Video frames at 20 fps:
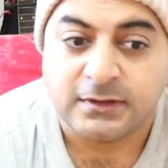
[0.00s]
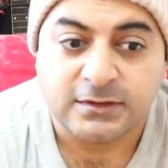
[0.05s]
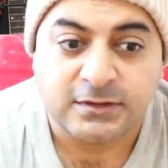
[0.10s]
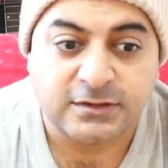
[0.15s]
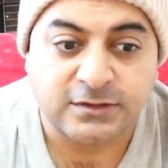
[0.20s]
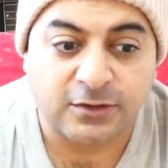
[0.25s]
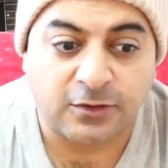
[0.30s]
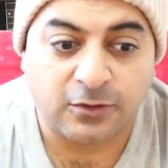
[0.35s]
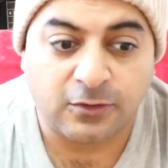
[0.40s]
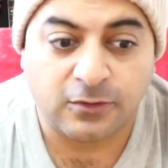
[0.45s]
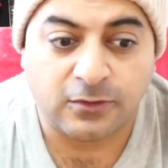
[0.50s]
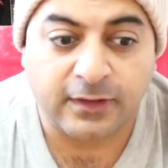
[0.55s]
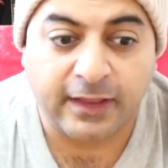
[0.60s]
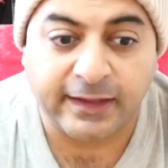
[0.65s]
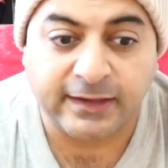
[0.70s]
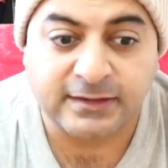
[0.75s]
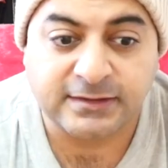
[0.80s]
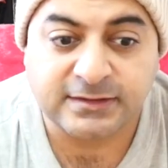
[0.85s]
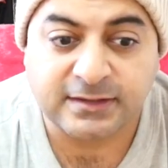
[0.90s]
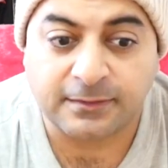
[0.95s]
So
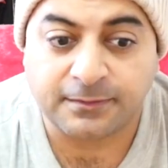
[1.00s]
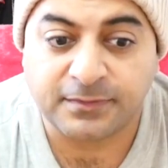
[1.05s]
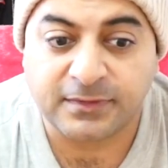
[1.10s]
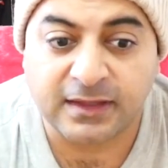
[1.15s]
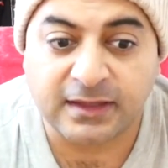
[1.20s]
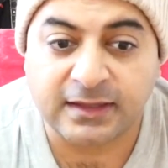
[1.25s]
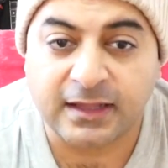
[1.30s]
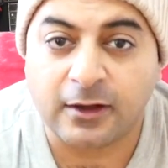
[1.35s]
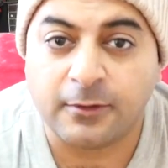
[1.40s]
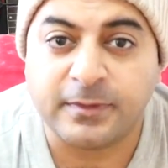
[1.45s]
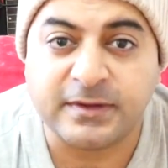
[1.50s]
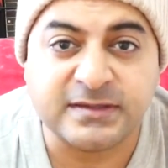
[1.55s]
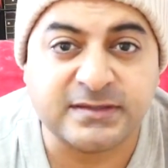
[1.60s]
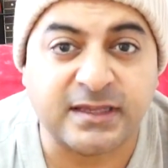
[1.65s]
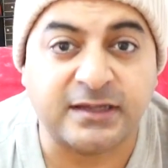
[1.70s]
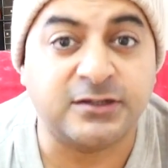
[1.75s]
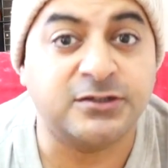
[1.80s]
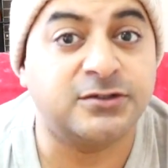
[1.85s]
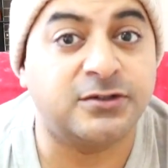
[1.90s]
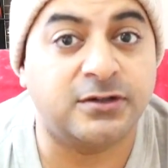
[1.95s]
like something that would be
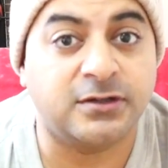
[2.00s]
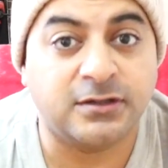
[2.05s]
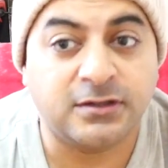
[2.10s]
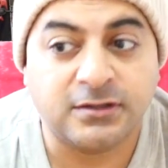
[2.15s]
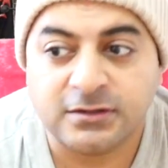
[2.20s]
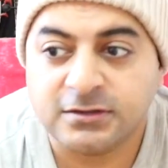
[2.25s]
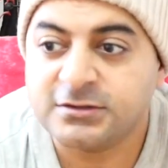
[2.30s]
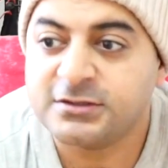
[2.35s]
central